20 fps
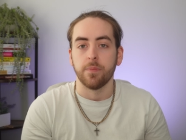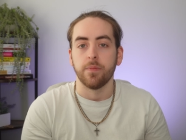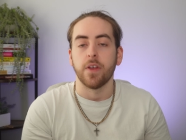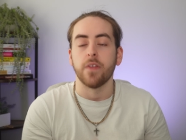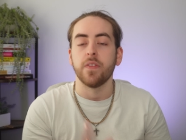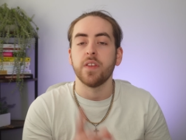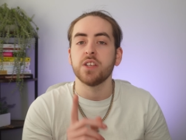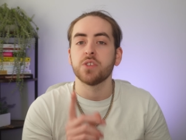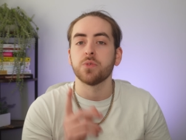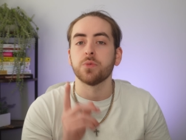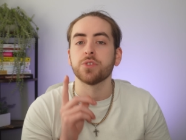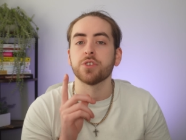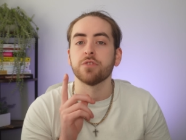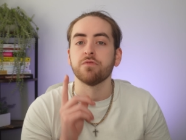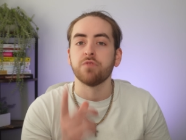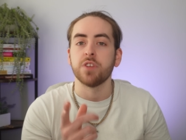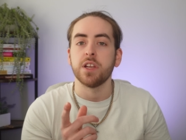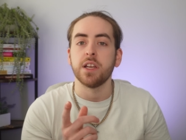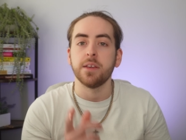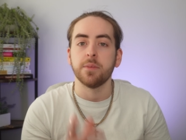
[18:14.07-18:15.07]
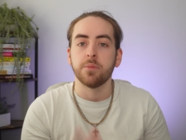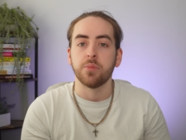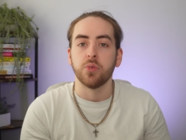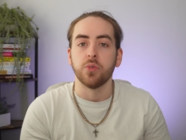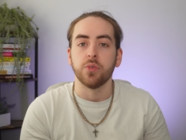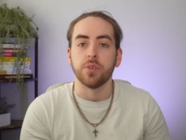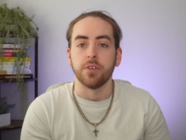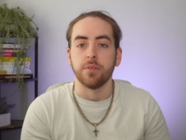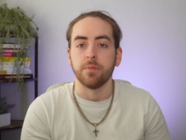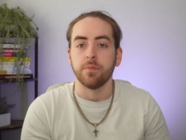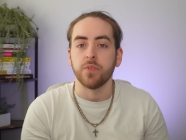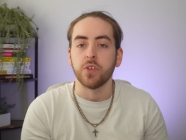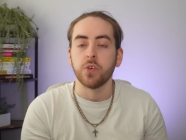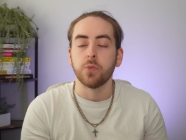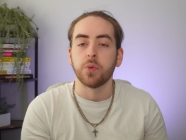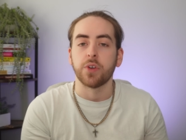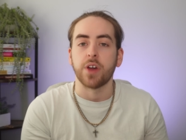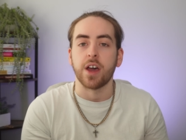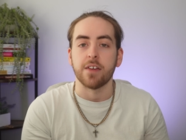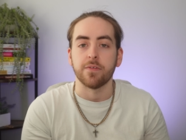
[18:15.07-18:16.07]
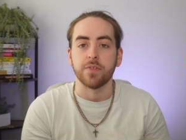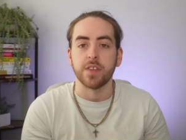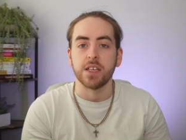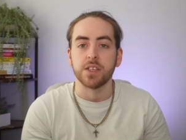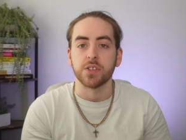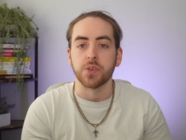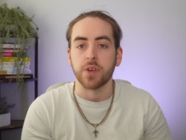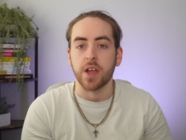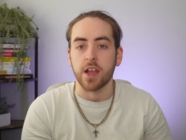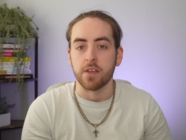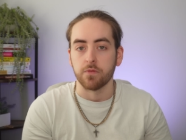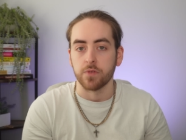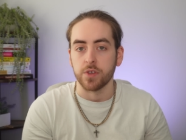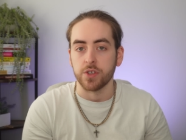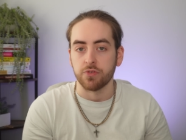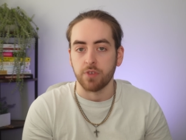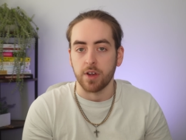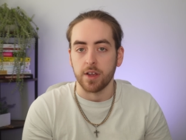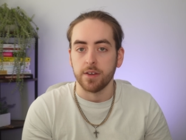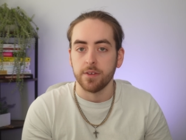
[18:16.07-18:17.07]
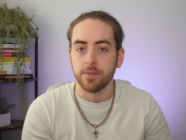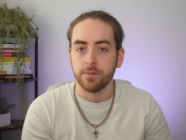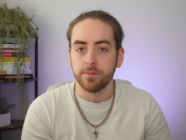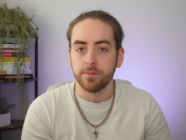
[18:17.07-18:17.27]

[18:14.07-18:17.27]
and these ones are really important. You'll want to have these on every trade.